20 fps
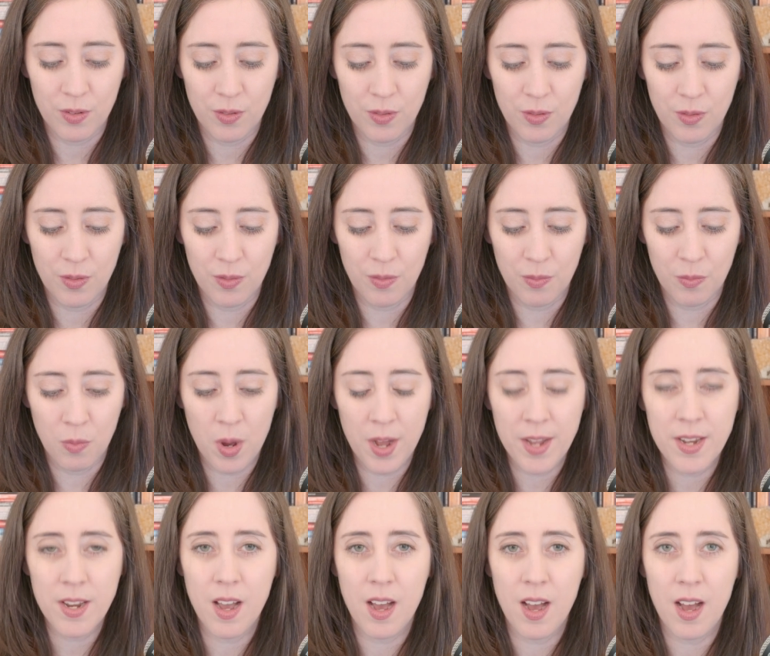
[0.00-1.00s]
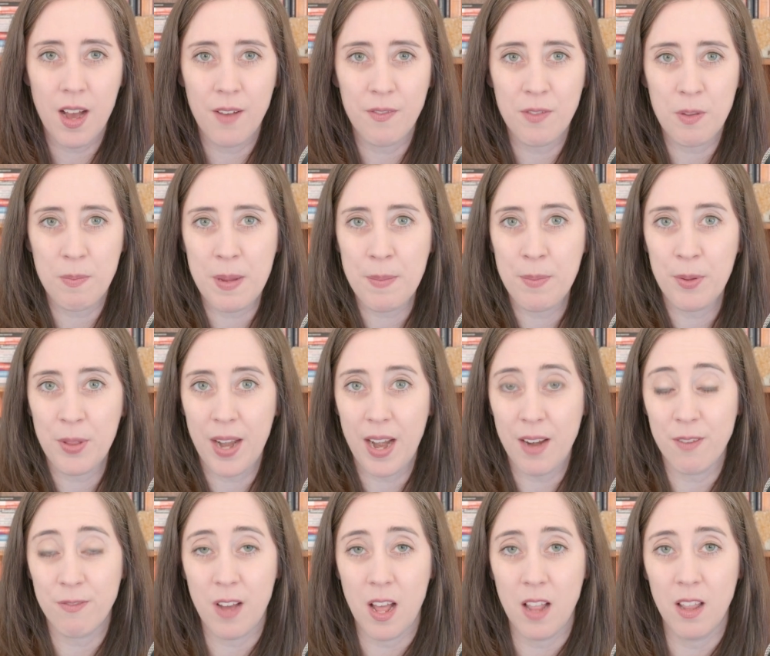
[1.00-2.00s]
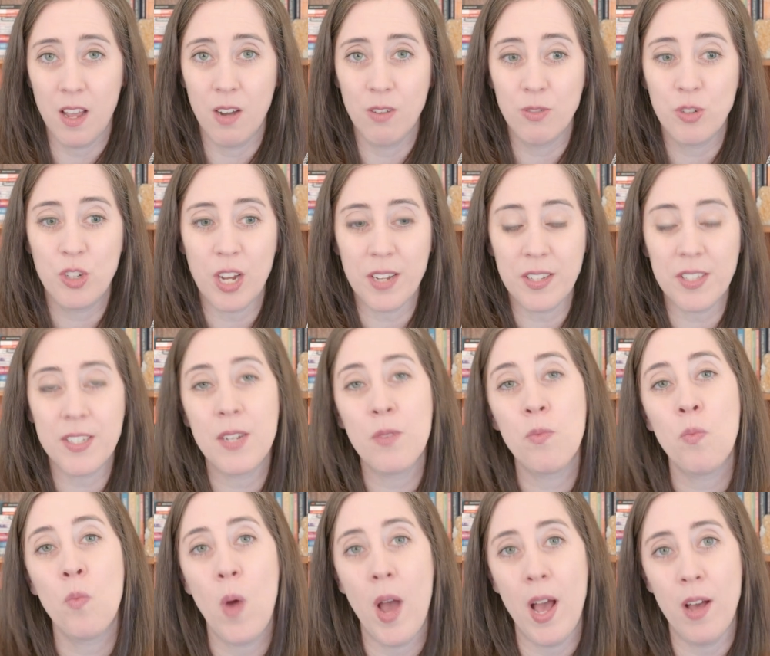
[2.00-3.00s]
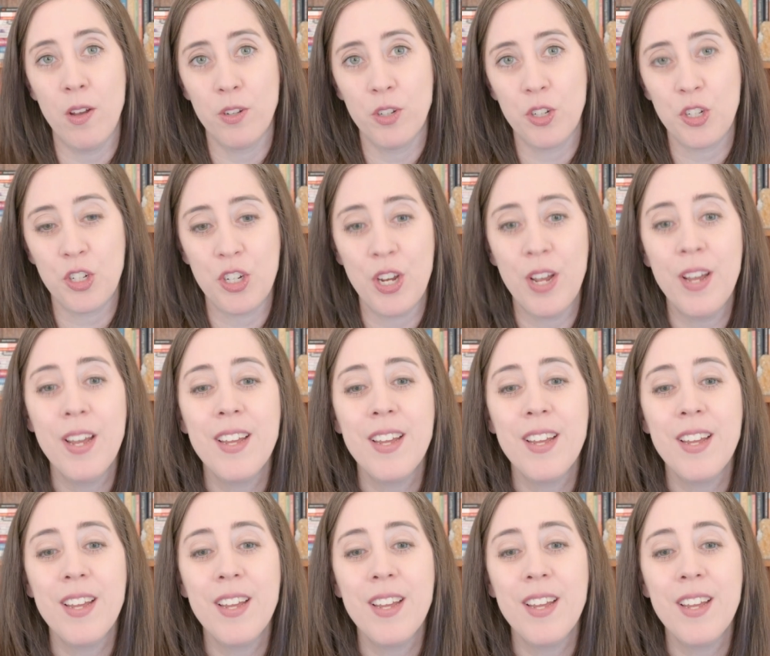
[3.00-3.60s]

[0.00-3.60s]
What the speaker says: one of the people that I follow, Justin Welsh,